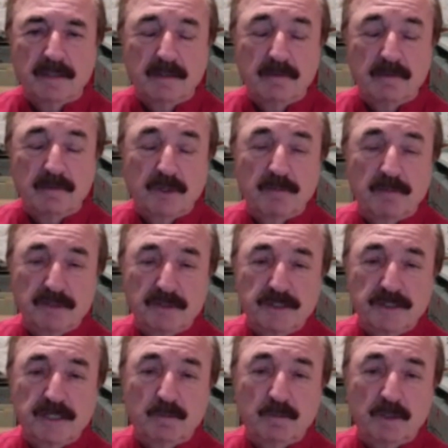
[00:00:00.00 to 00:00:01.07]
Then probably my
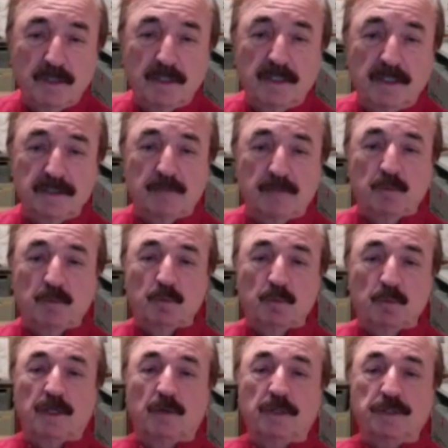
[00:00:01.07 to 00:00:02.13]
second one, because I'm
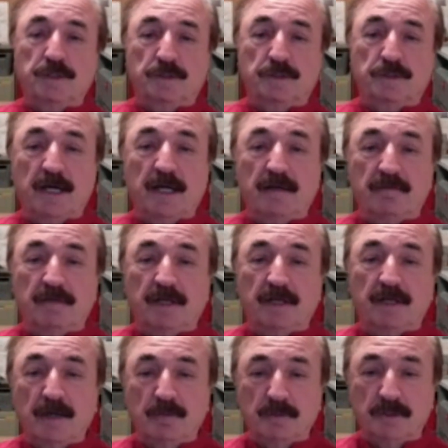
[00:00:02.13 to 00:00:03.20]
really a Western kind of a
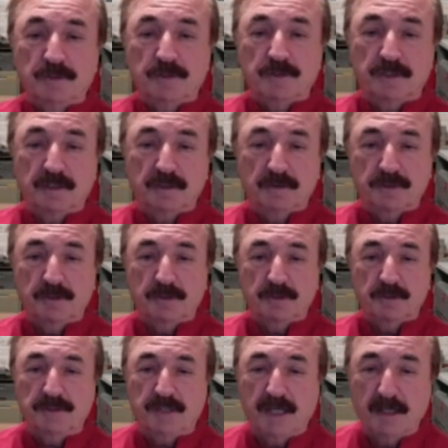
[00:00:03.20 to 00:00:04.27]
guy, was
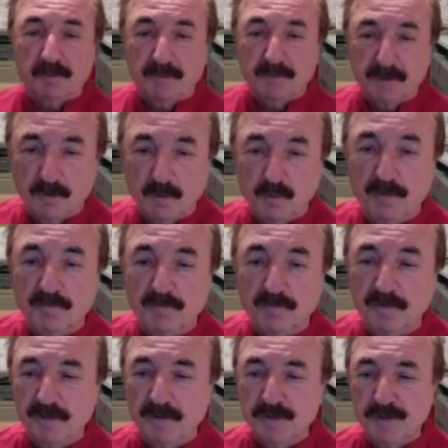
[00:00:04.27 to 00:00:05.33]
Yosemite Sam on the Gold
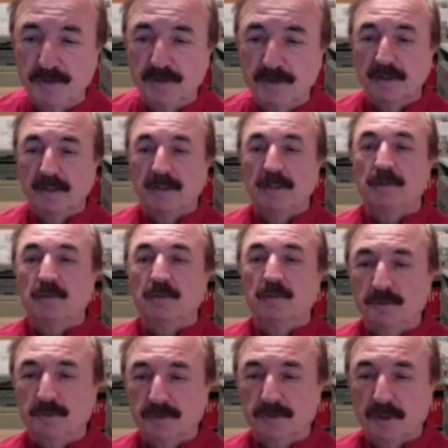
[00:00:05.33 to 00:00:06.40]
River Adventure,
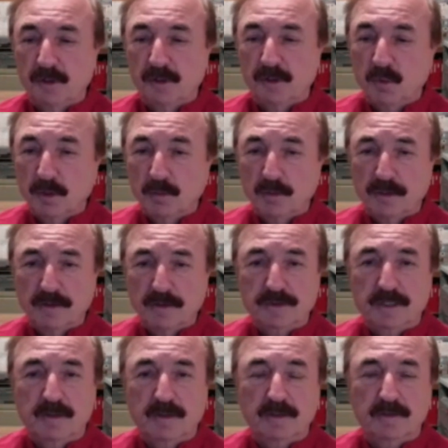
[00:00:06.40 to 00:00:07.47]
which was all the Warner
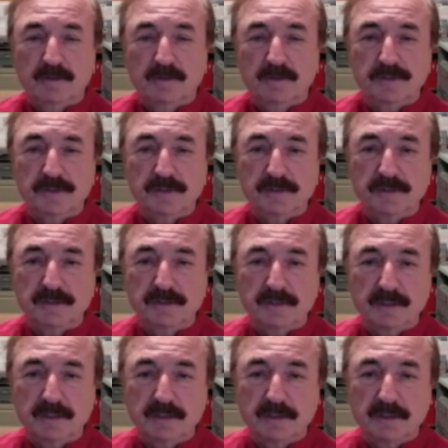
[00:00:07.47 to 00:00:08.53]
Brothers characters,
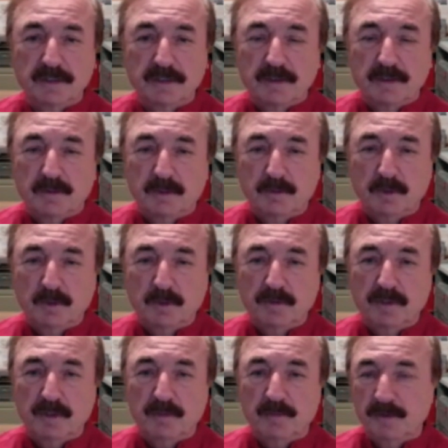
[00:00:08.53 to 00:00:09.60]
and we
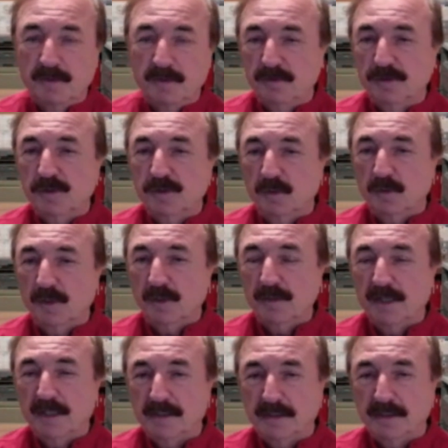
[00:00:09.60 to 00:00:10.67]
wrote them into a story
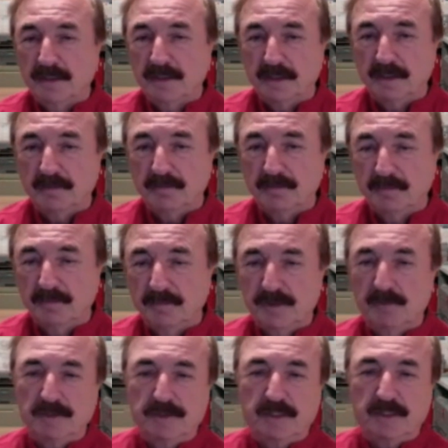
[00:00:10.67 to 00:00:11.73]
about
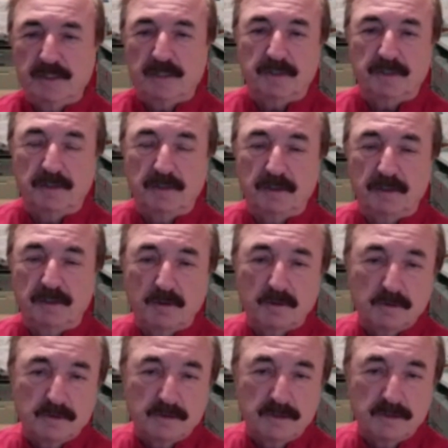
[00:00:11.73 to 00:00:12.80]
Yosemite Sam stealing the
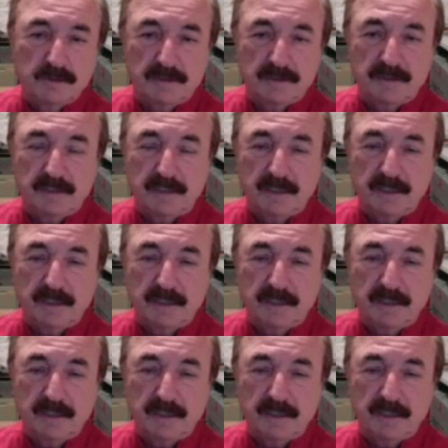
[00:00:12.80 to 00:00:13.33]
gold, and